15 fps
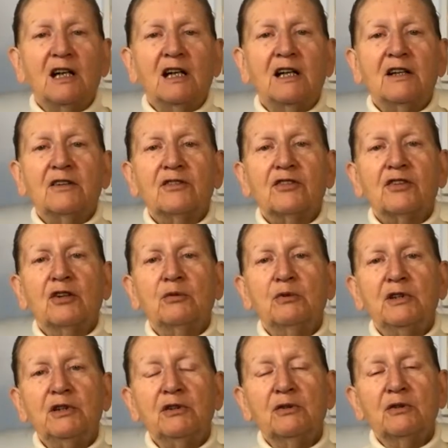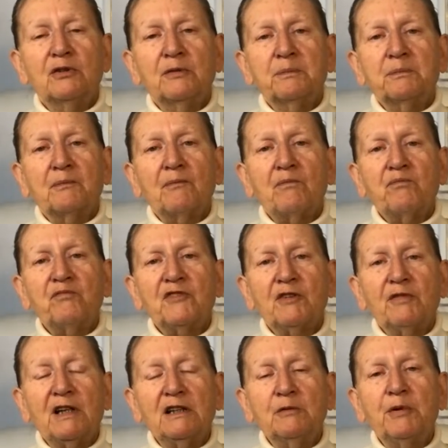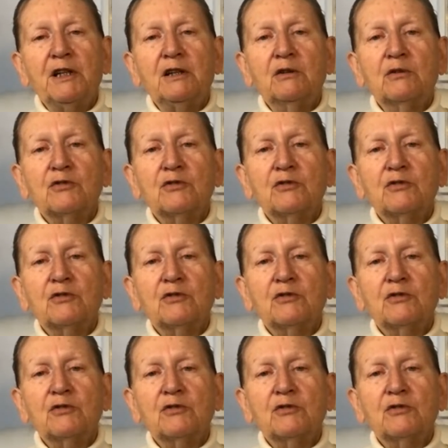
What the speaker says: And so when you're developing